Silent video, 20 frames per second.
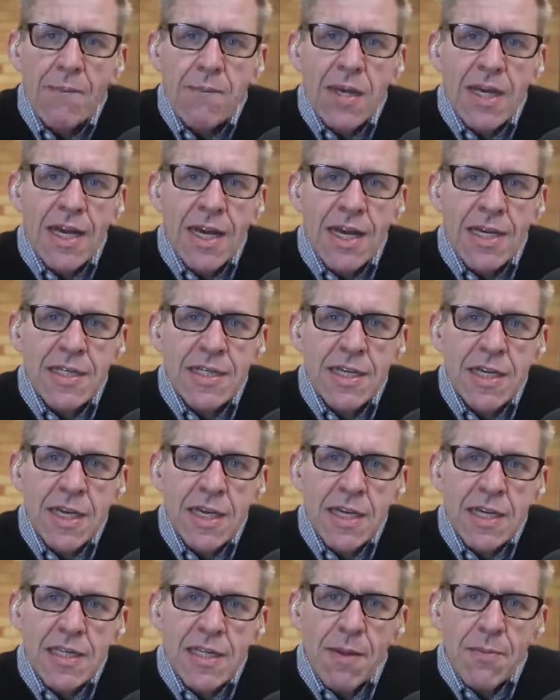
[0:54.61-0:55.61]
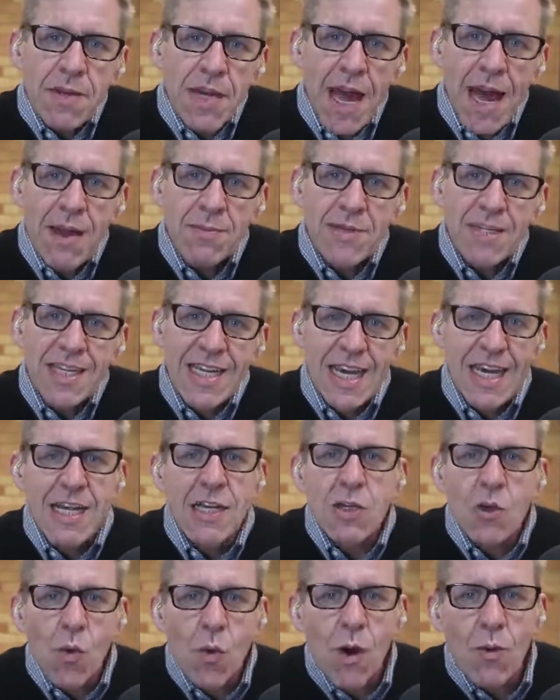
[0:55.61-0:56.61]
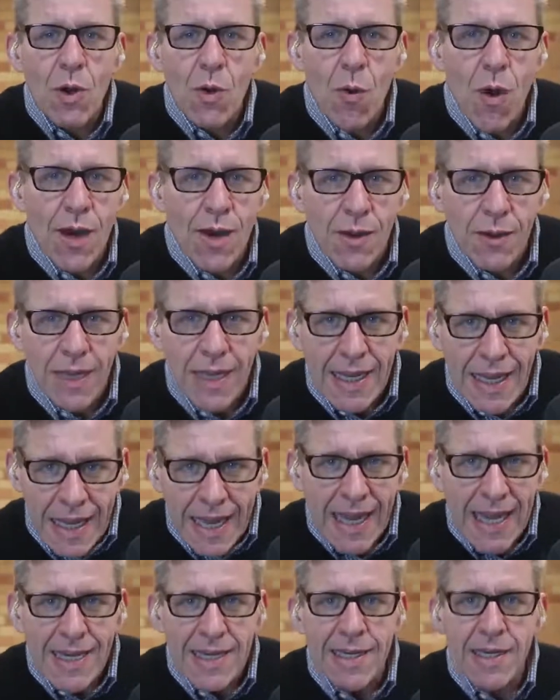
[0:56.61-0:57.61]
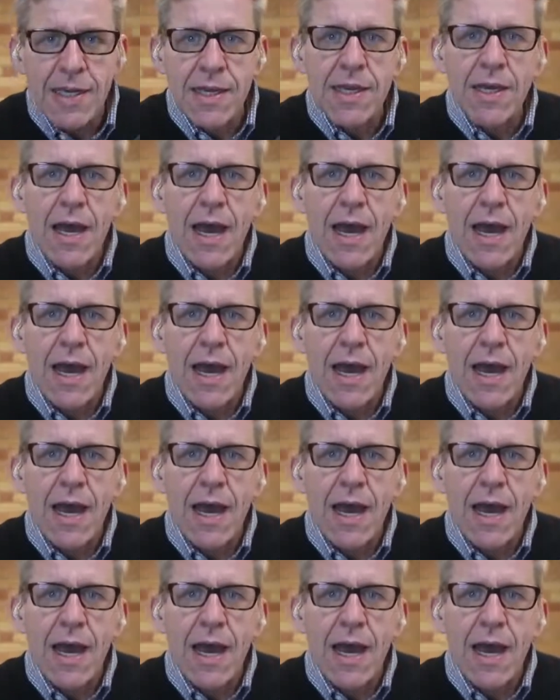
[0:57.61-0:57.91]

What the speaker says: because sometimes getting to where we want to get,